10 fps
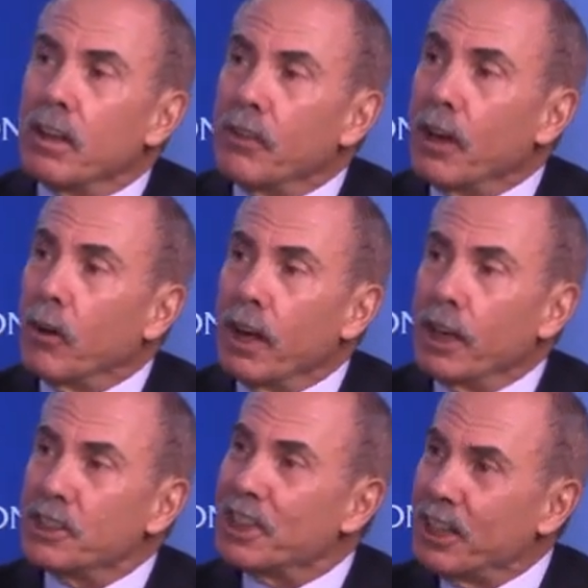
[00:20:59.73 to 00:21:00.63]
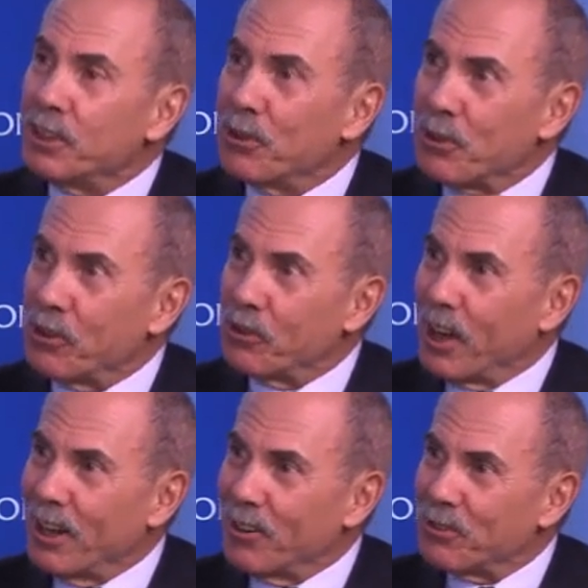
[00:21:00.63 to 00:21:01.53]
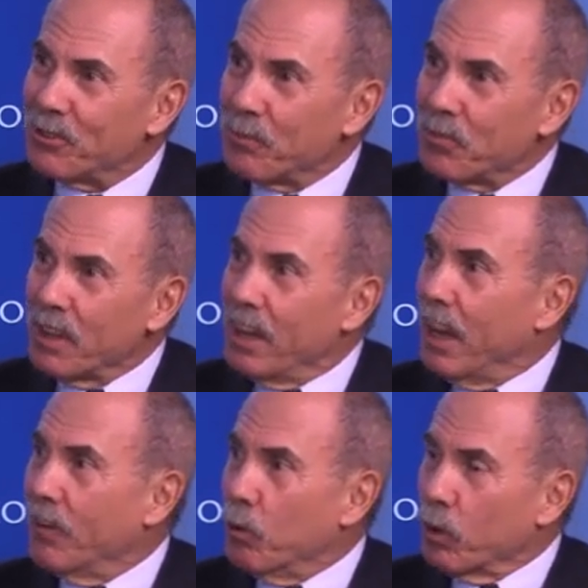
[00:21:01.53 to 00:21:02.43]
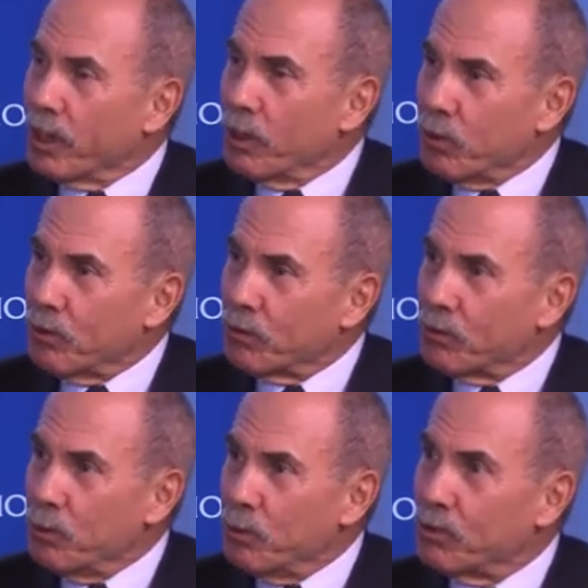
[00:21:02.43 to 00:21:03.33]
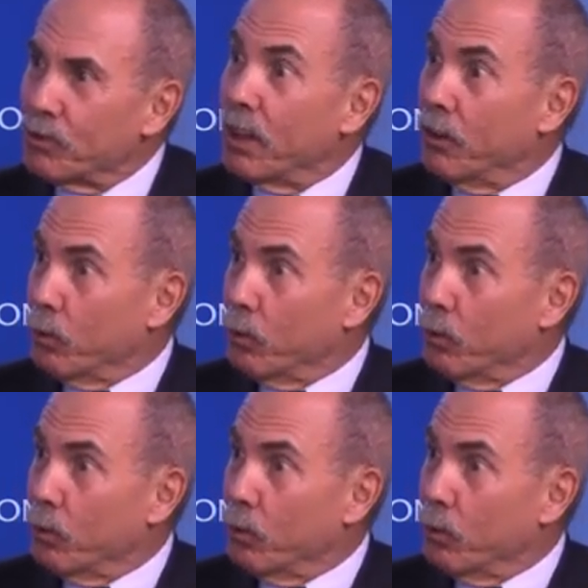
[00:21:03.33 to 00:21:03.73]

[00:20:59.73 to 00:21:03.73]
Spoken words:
they are educational designers. And they're working with their students, they're